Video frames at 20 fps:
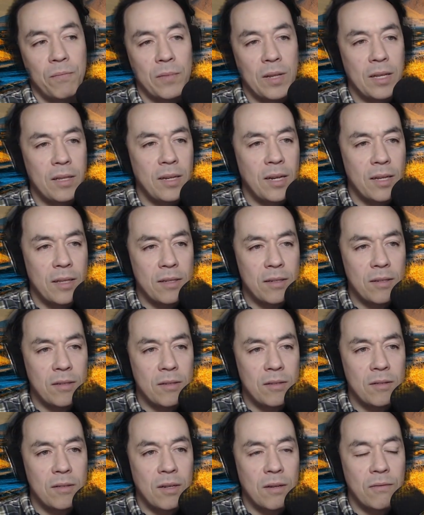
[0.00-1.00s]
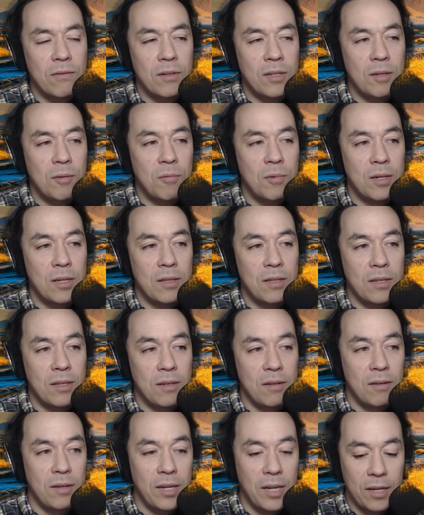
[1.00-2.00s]
And yeah, this is definitely one that
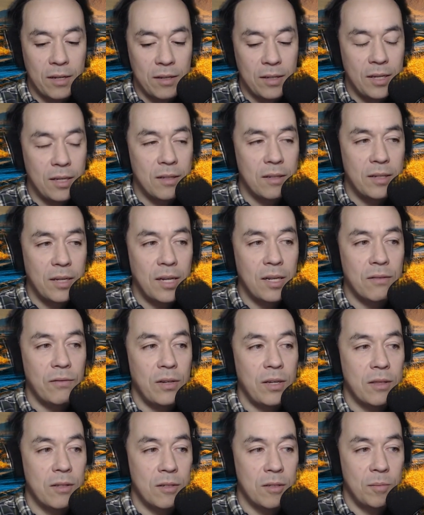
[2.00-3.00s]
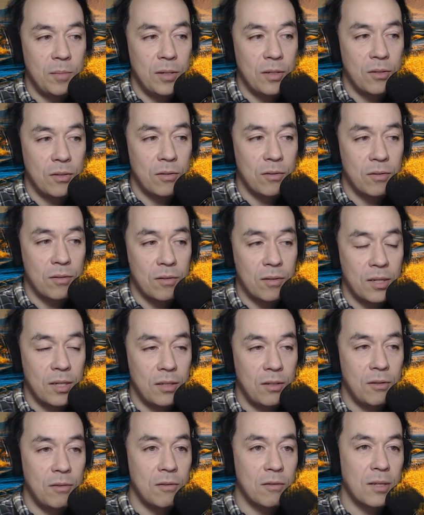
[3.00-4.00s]
native English speakers
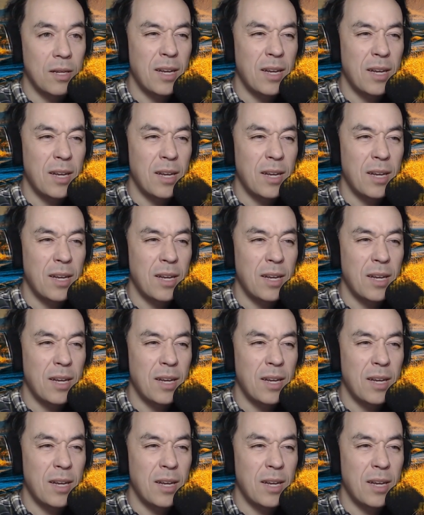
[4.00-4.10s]
use.